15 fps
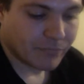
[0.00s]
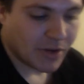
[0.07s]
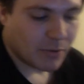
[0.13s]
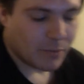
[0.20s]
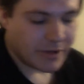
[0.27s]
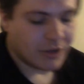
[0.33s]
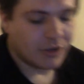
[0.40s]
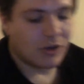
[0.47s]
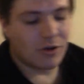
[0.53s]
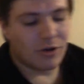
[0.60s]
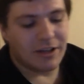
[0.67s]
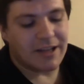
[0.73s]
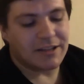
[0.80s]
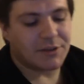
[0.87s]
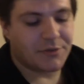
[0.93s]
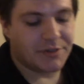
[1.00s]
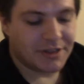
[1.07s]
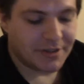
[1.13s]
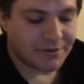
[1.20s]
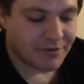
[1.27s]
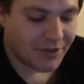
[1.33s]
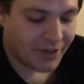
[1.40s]
we can all ask for
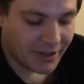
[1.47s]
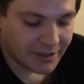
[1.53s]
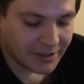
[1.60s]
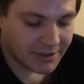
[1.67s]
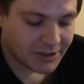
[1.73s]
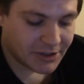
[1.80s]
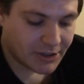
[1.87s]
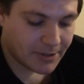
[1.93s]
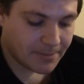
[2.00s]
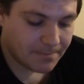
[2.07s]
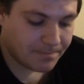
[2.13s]
different things.